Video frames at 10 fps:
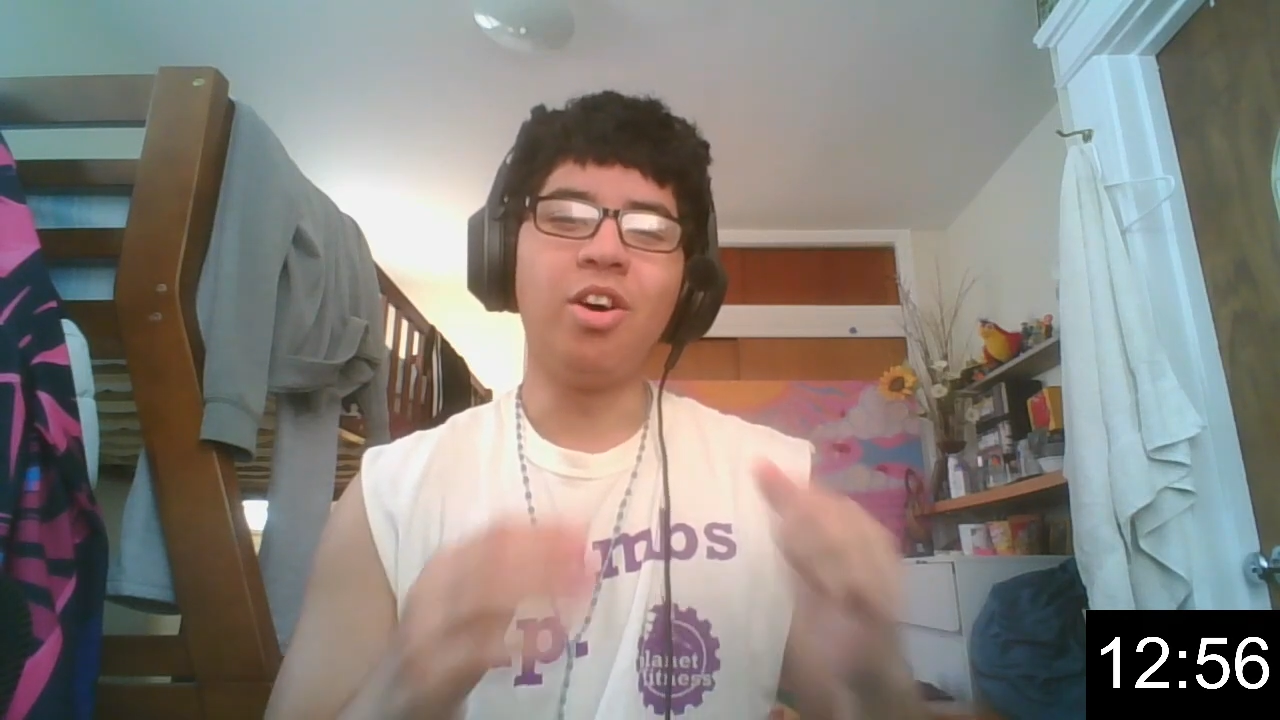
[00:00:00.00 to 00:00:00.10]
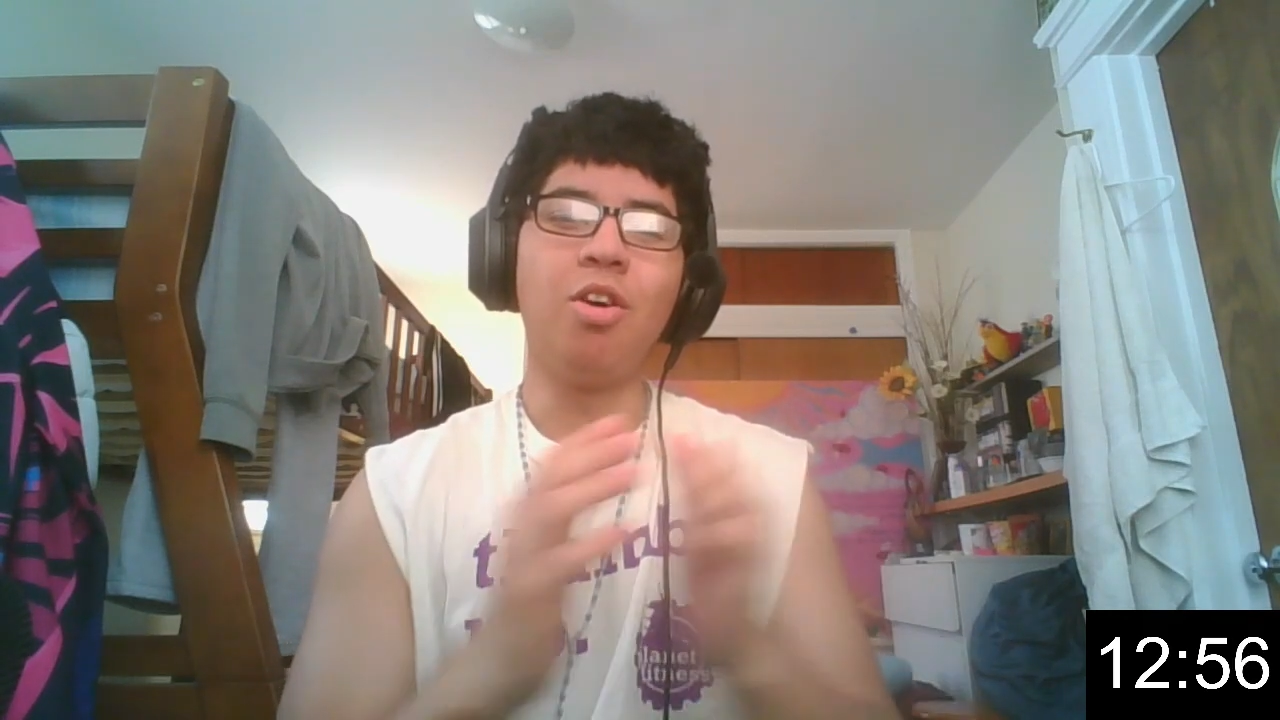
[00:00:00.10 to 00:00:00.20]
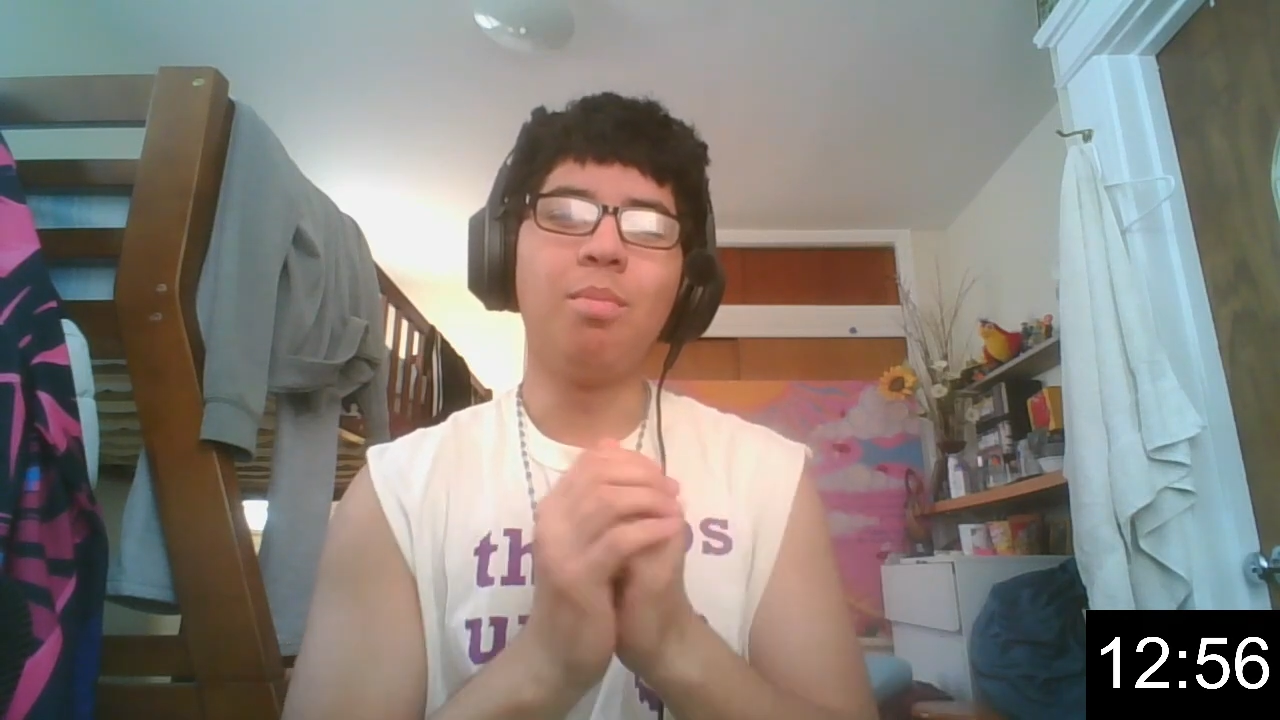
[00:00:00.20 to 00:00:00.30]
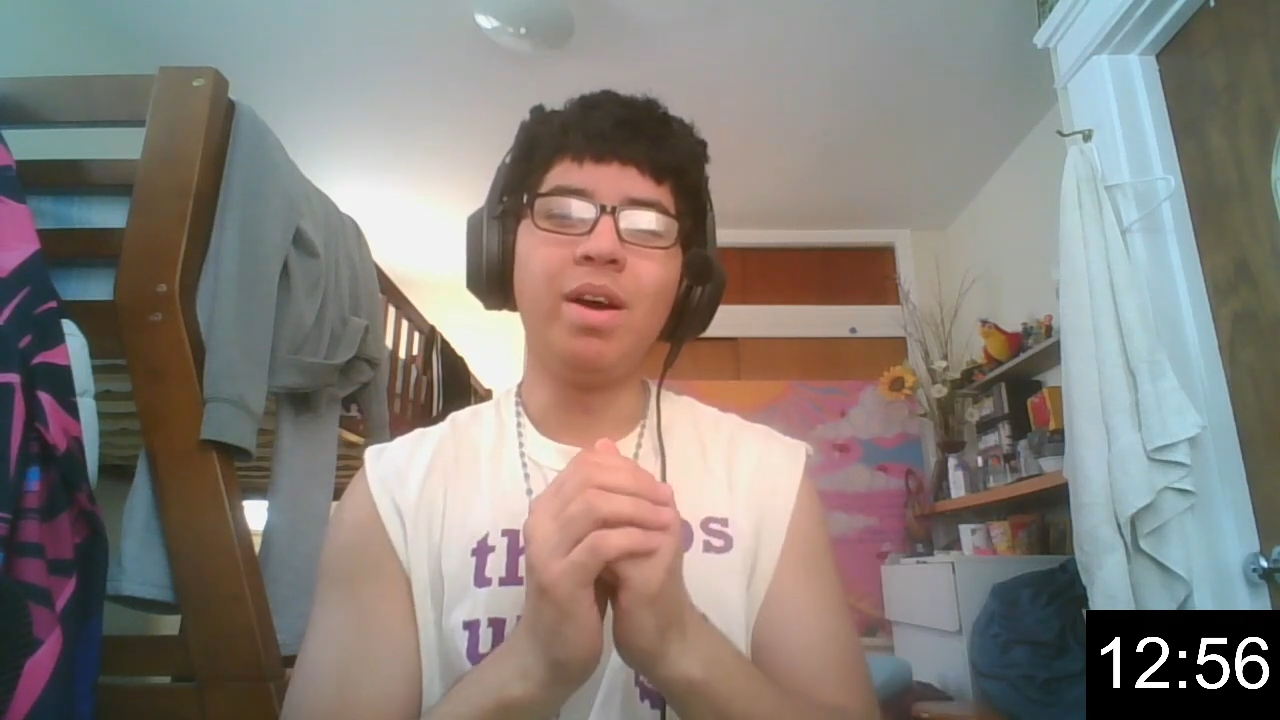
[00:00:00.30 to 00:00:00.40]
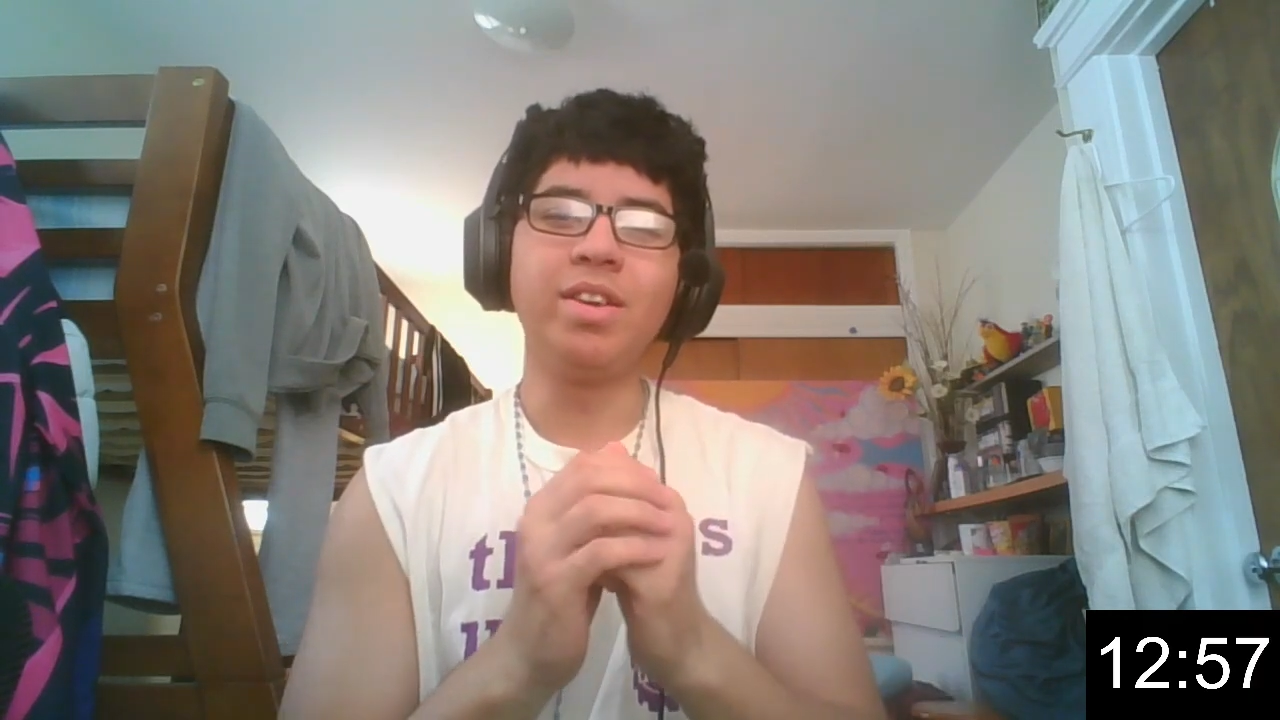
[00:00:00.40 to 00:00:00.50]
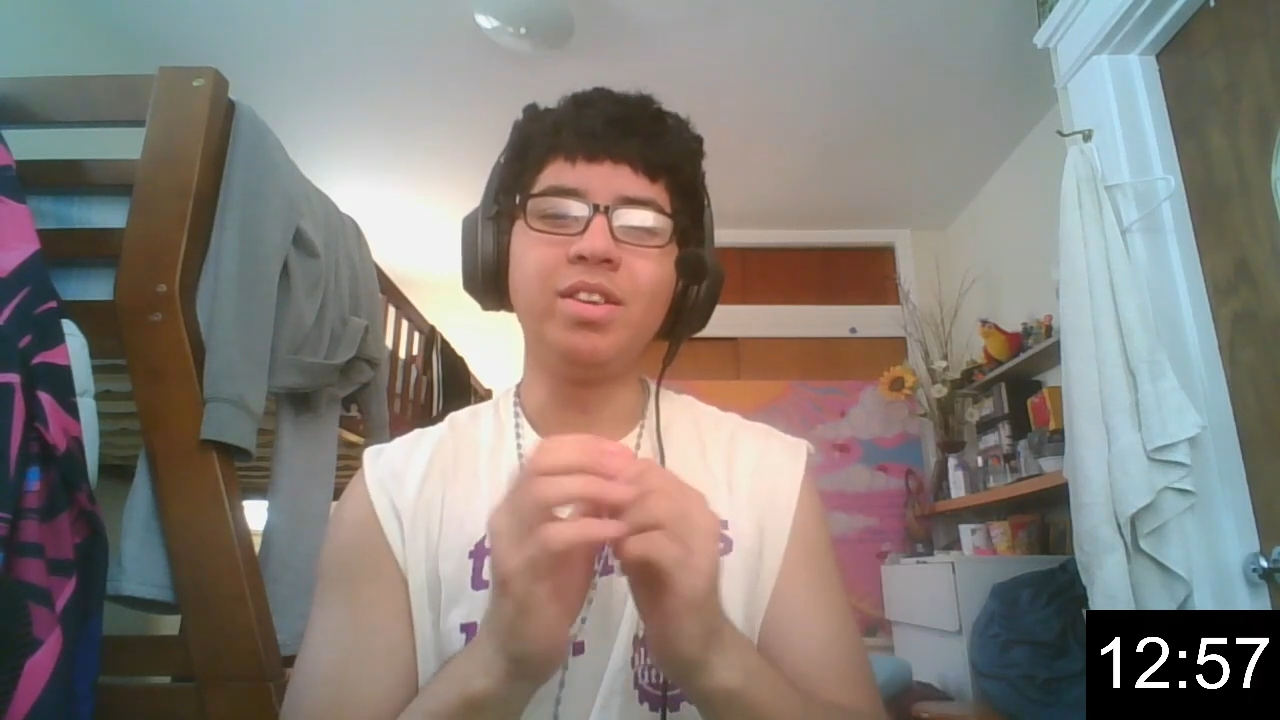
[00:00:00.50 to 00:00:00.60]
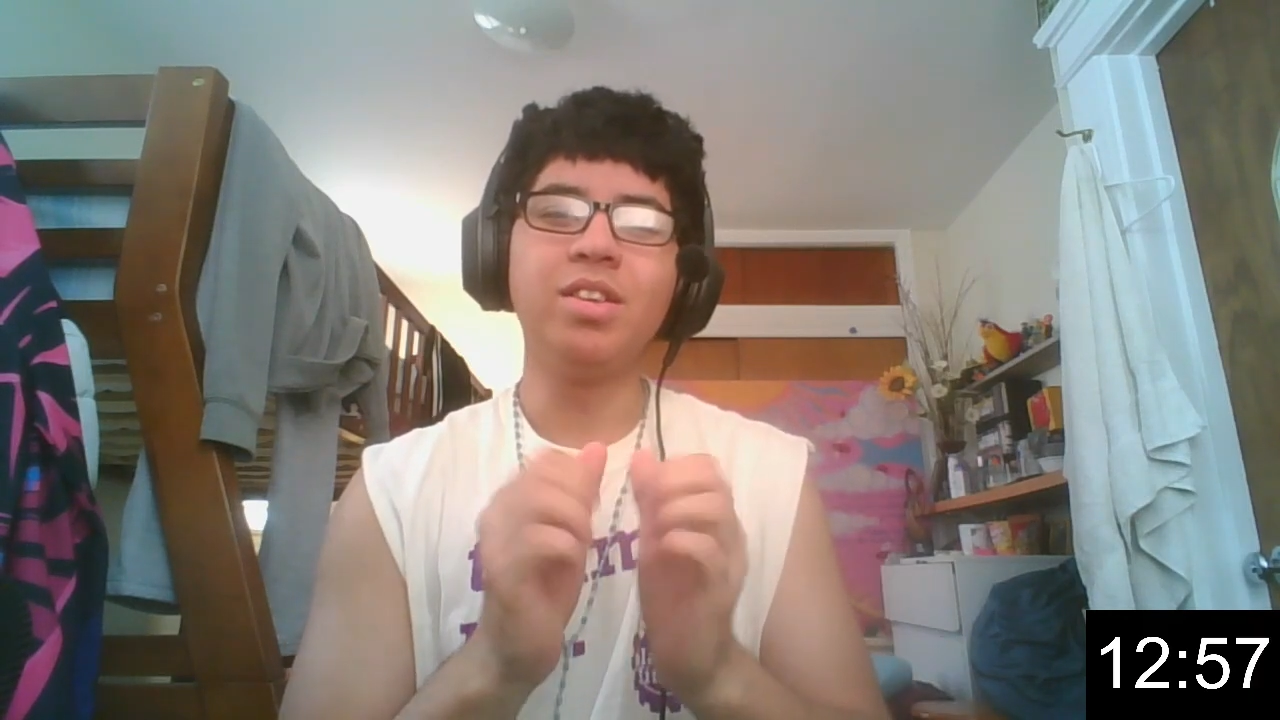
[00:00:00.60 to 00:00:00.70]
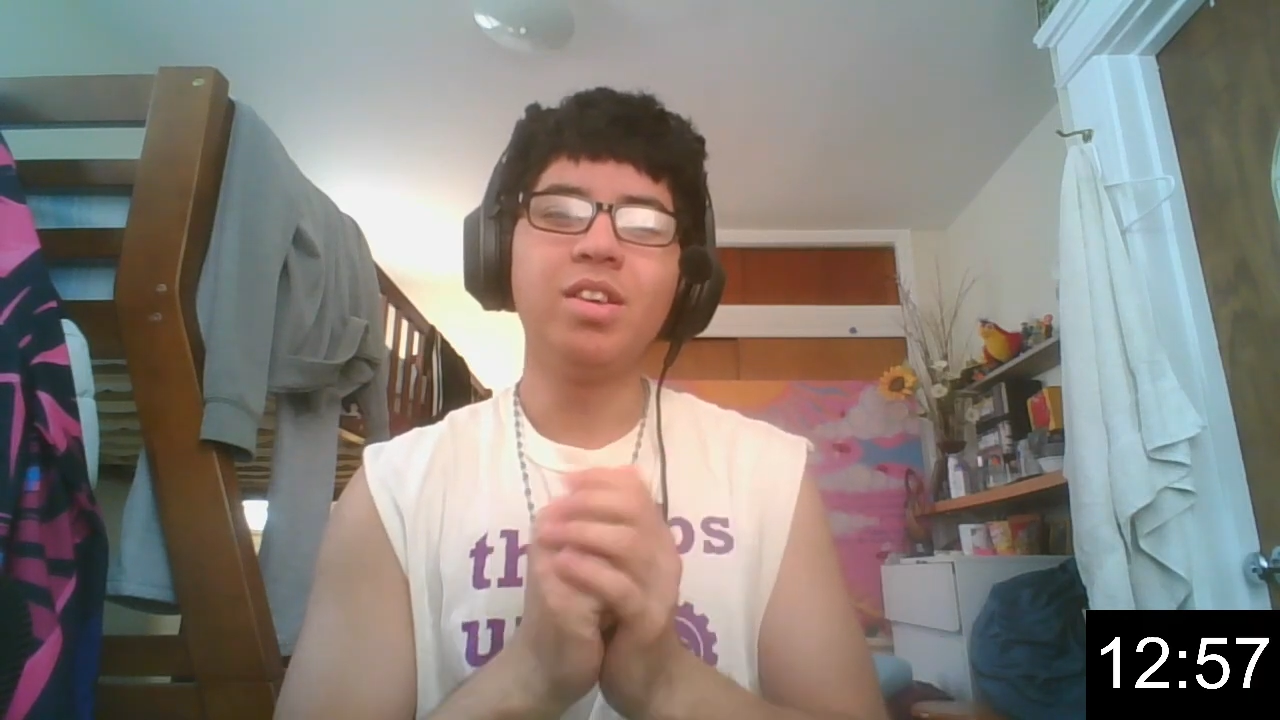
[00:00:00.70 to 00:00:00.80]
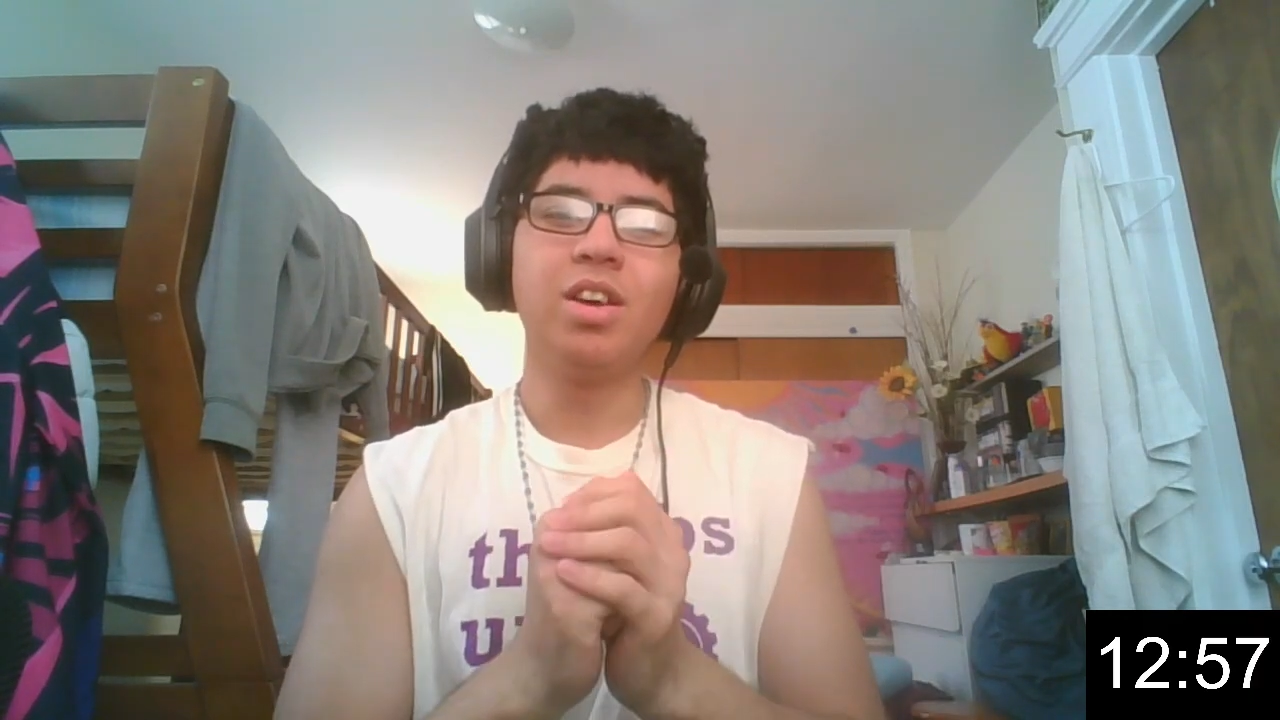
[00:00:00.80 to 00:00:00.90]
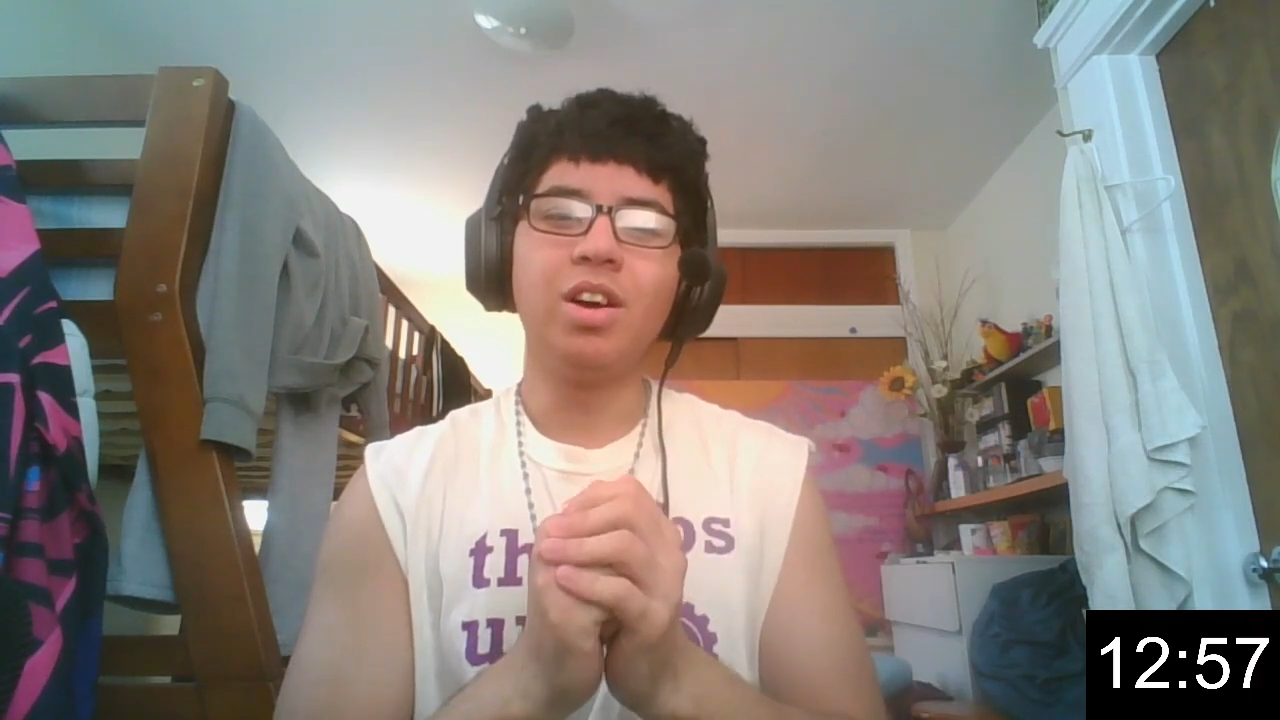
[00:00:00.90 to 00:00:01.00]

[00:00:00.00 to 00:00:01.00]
almighty